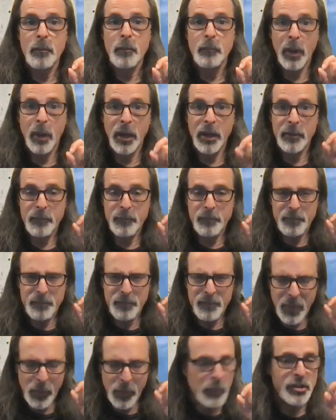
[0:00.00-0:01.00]
but
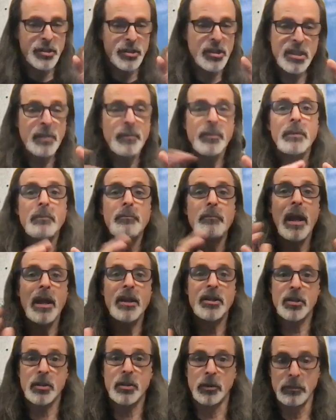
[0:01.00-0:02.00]
there is just something
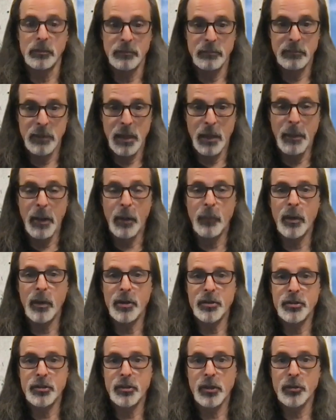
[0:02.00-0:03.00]
magical about
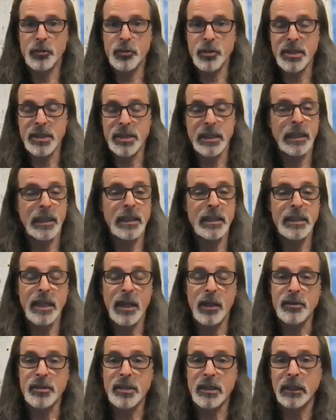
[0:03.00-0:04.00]
Roger Daltrey singing
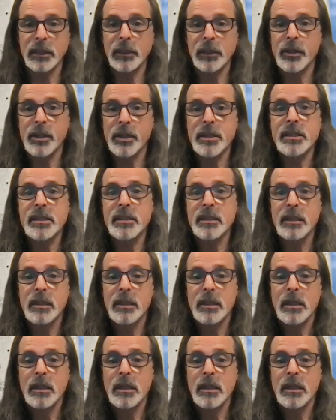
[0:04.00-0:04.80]
Townsend lyrics,